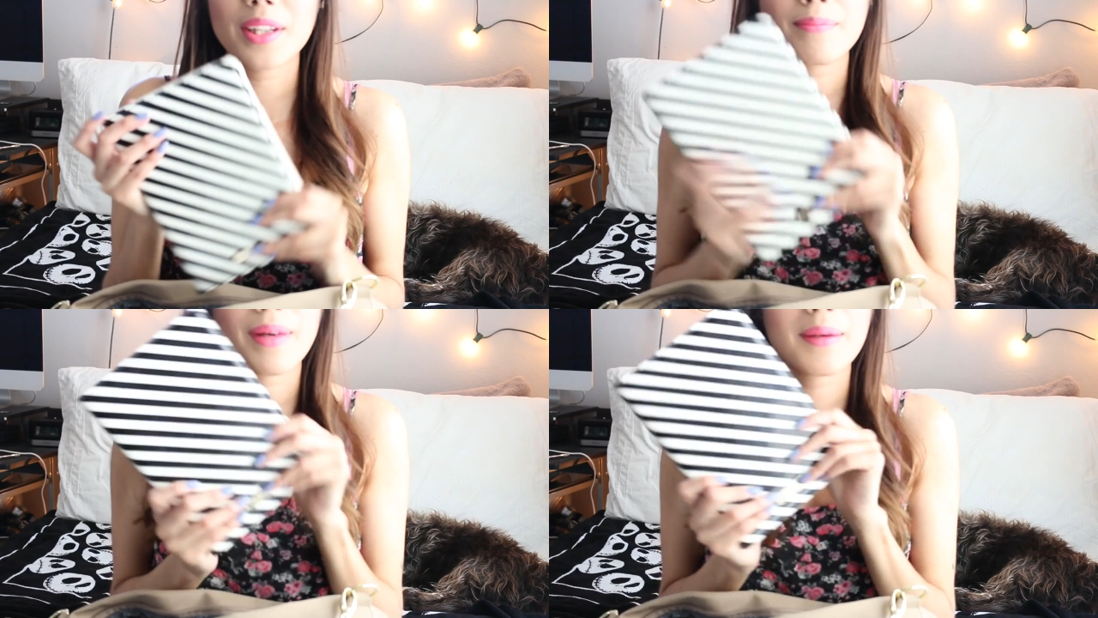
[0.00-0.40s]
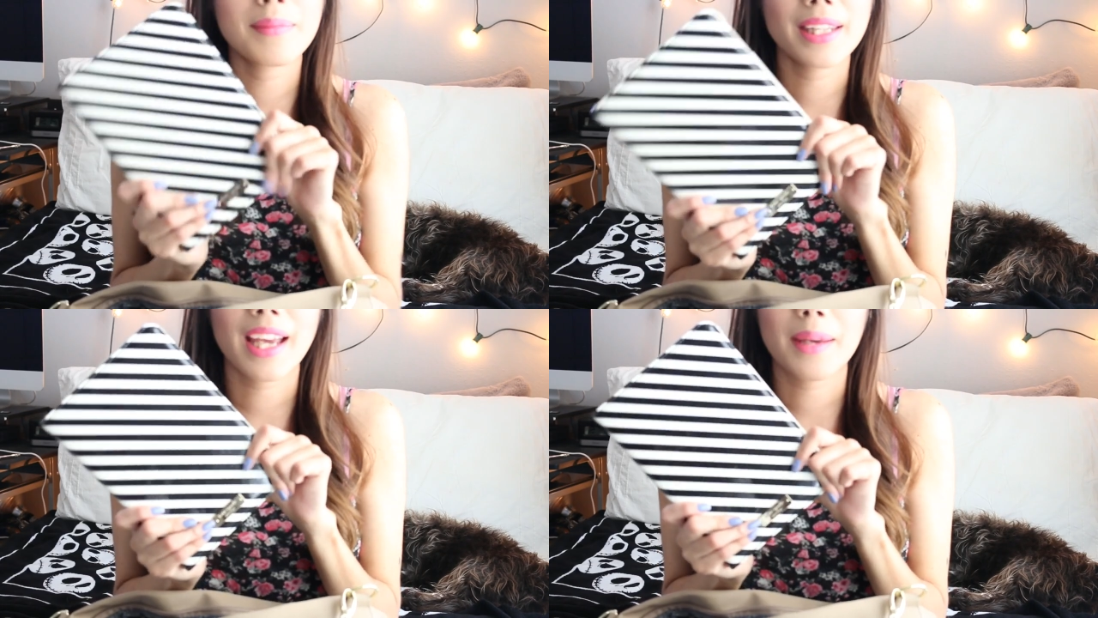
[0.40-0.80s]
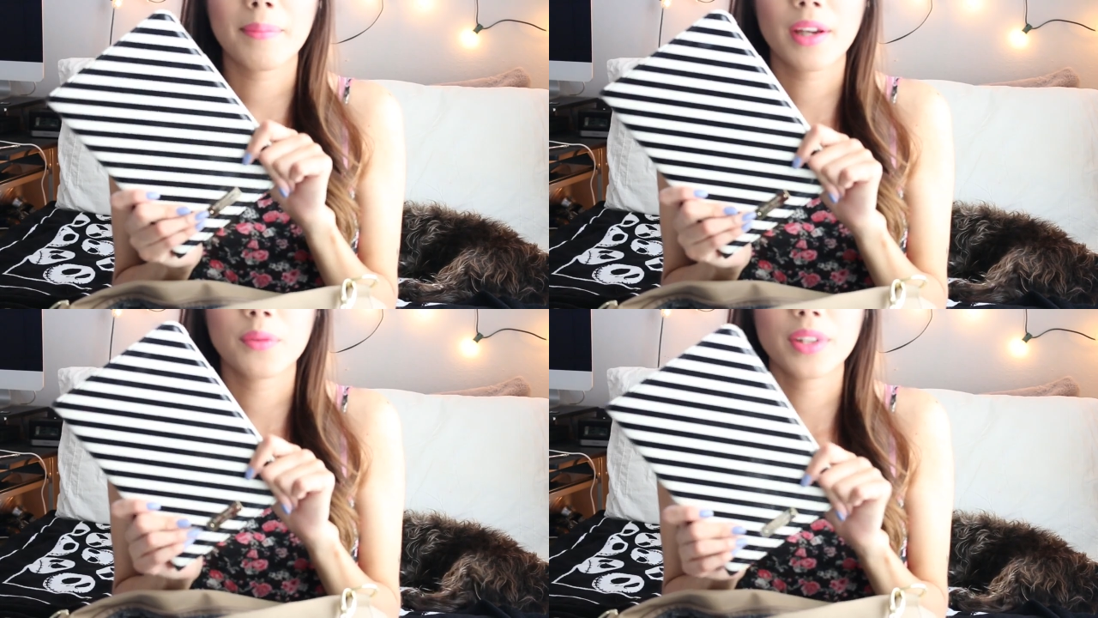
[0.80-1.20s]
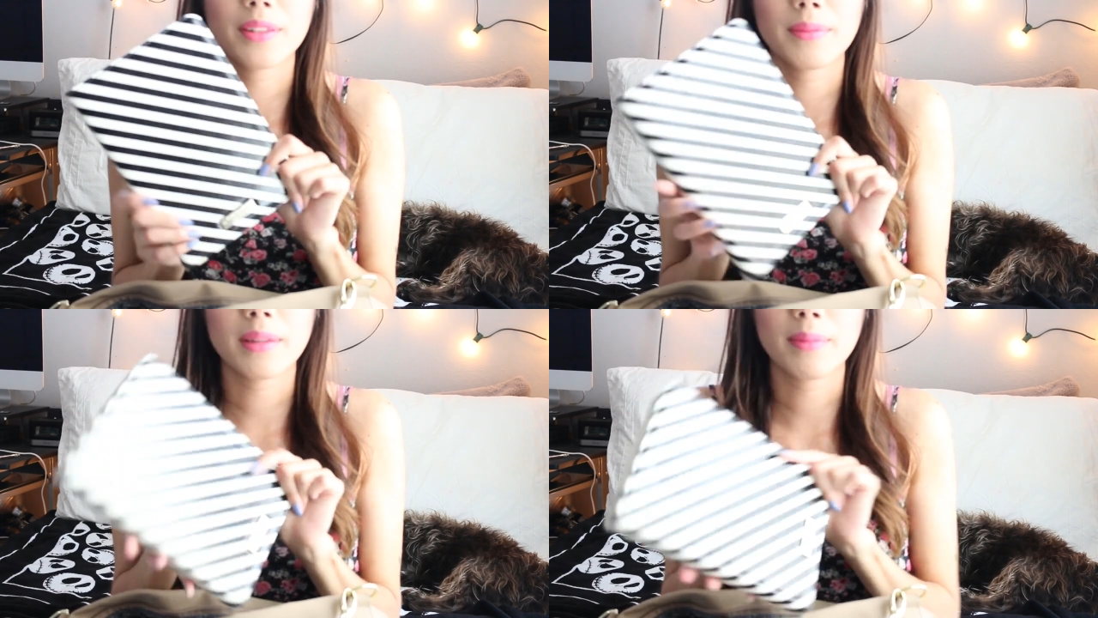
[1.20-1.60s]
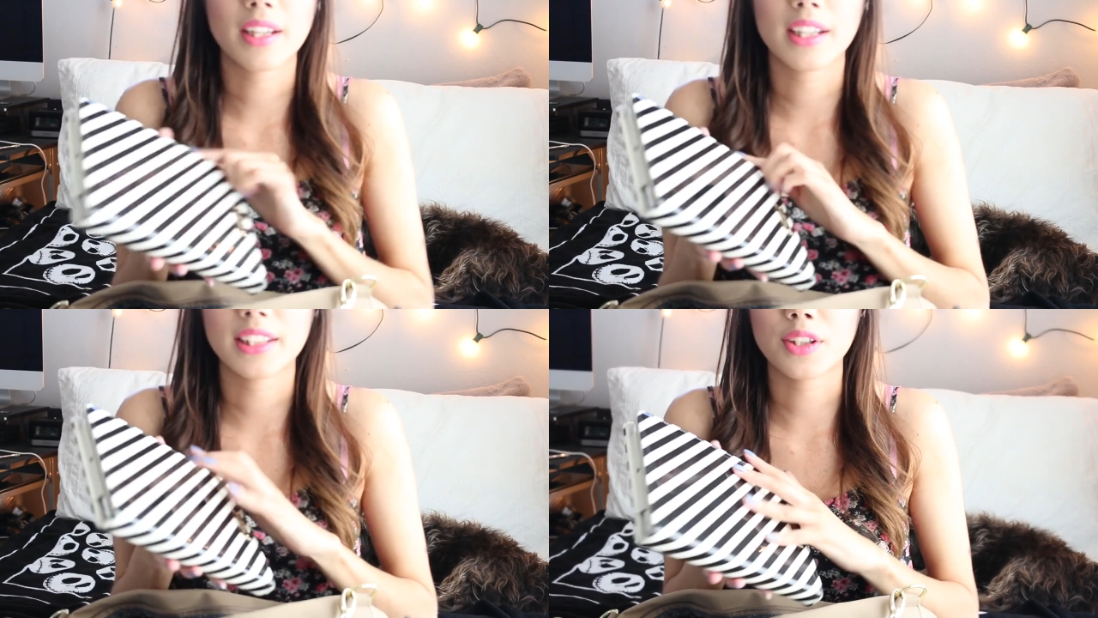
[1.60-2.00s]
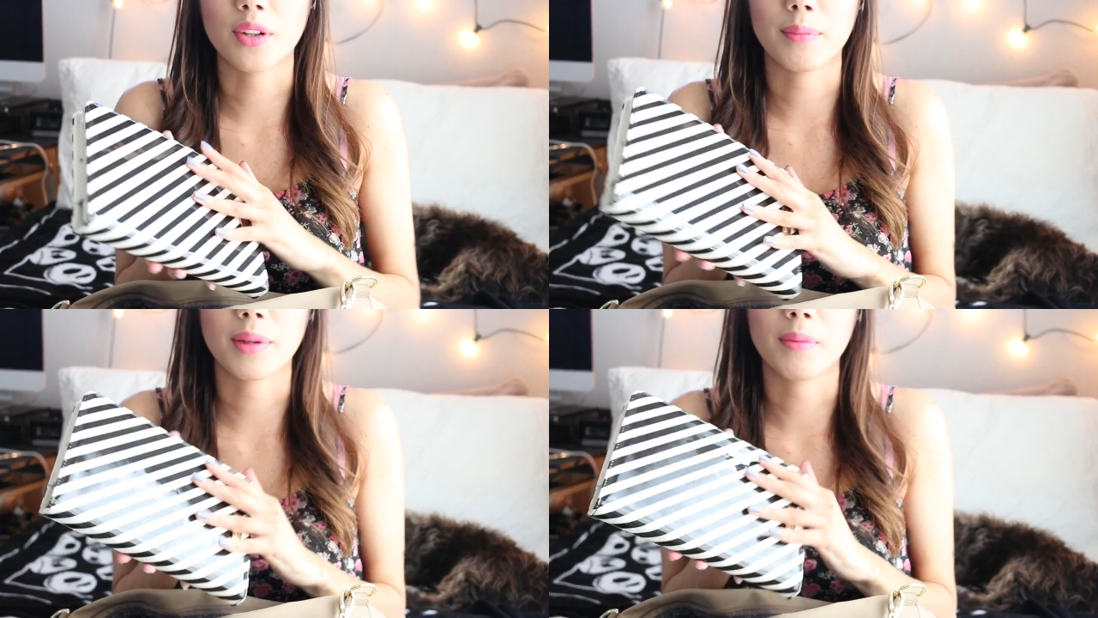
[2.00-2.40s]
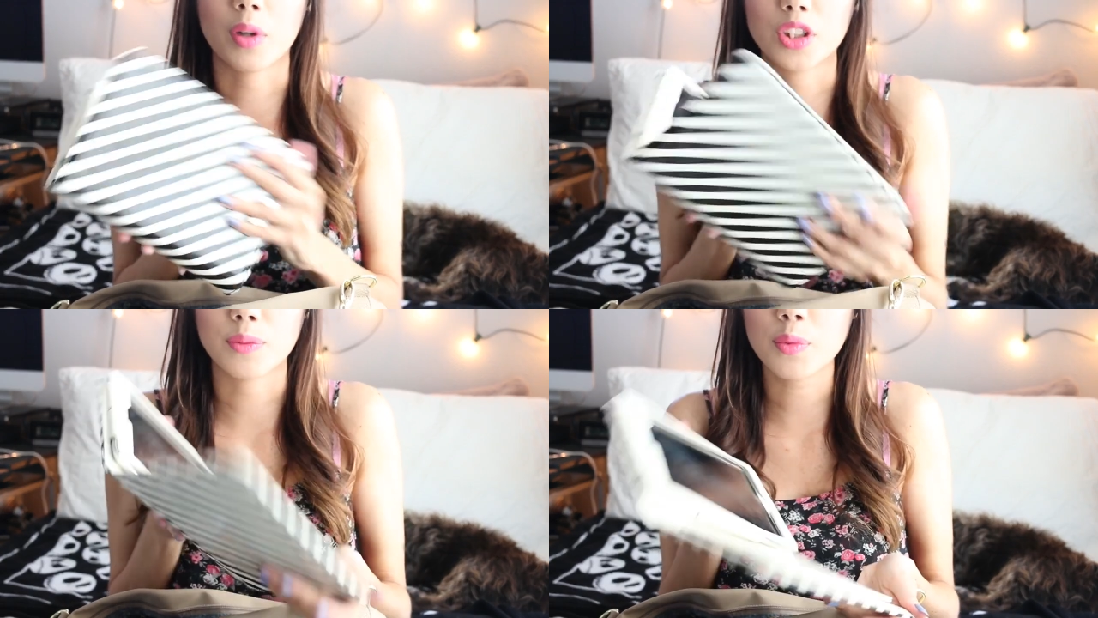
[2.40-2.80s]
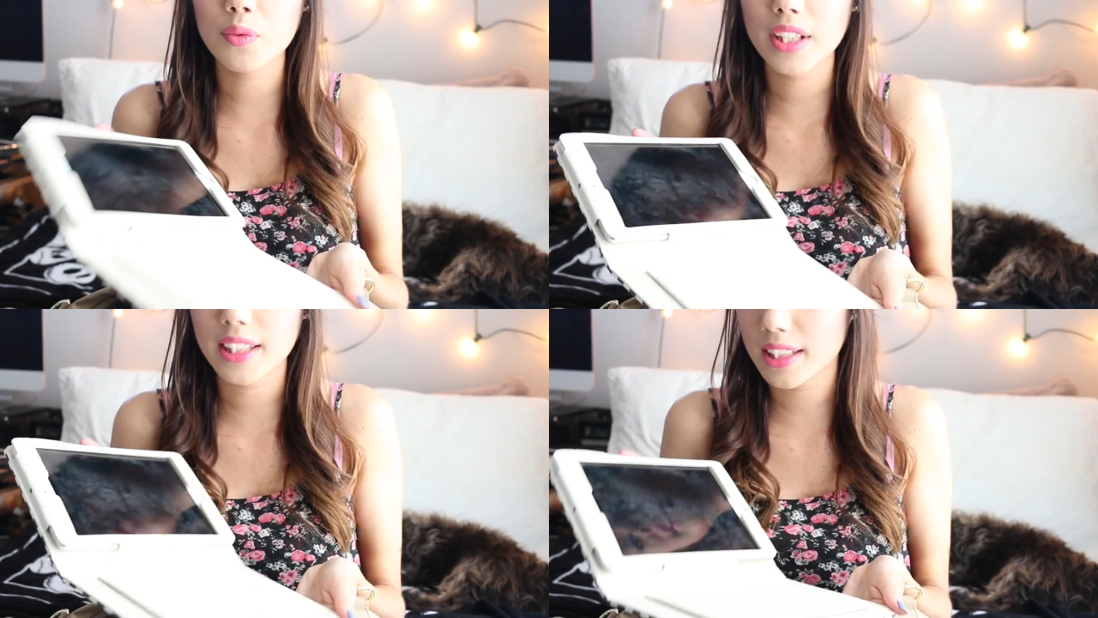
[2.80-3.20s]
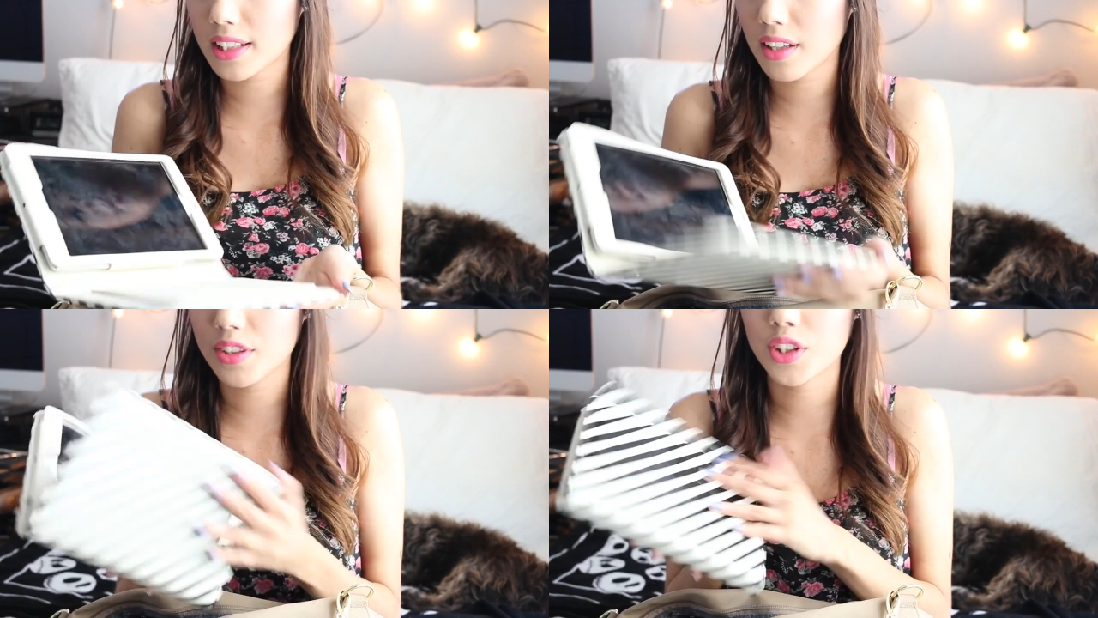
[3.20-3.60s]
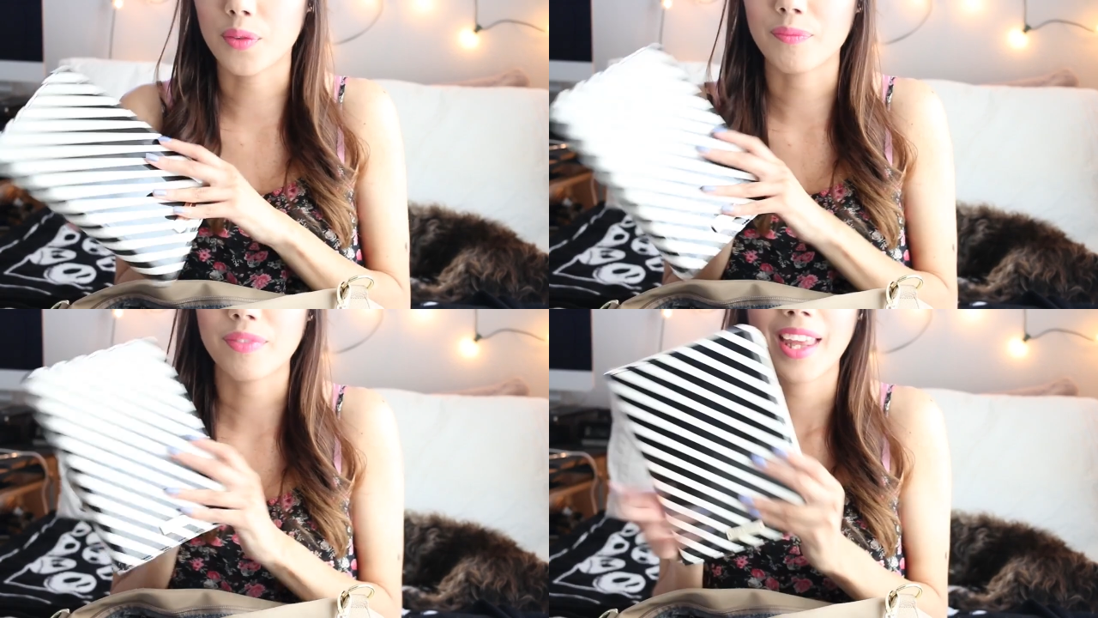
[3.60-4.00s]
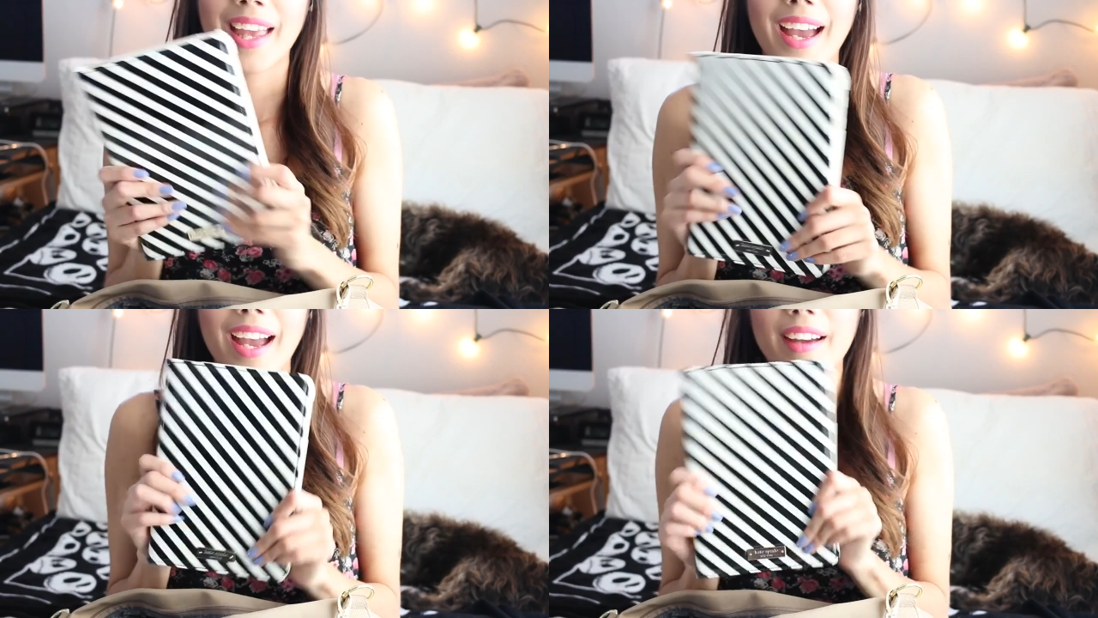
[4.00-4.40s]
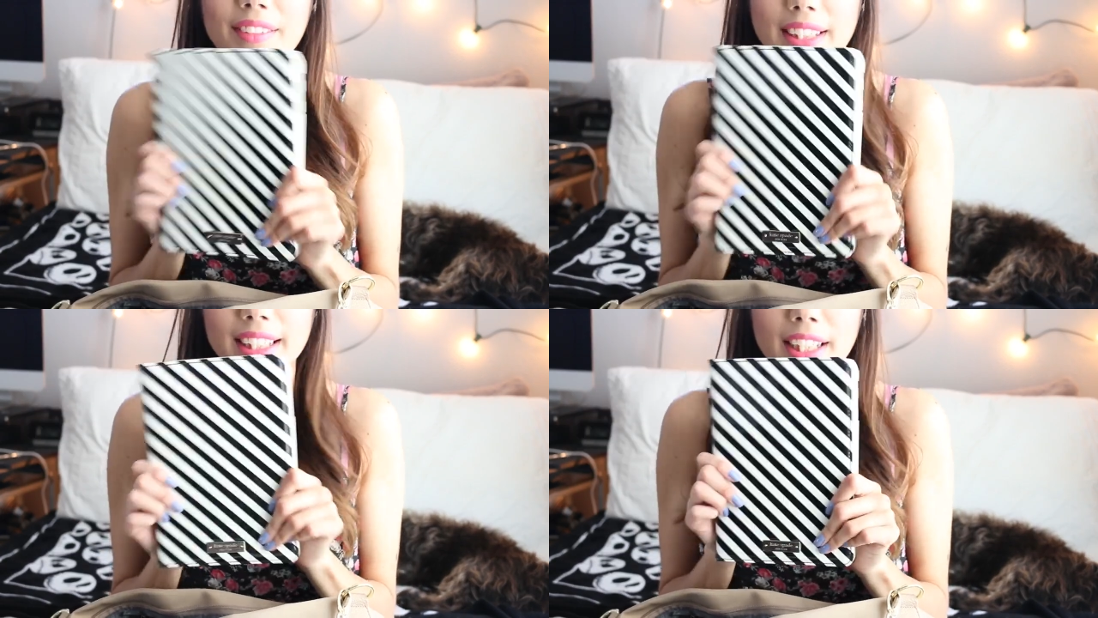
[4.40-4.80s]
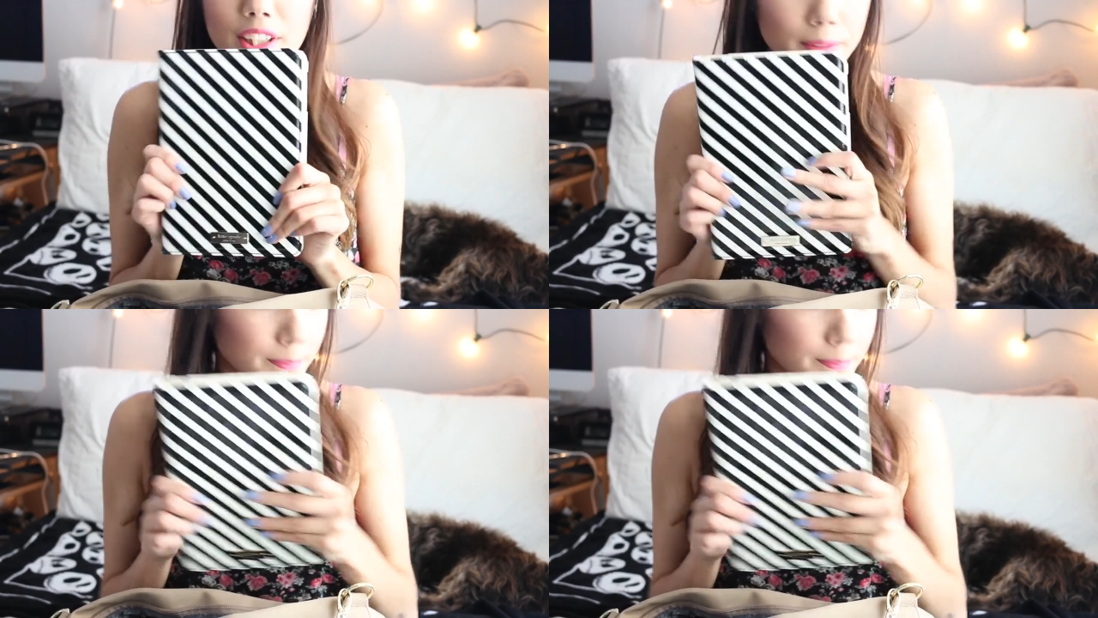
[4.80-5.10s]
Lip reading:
(no speaker visible)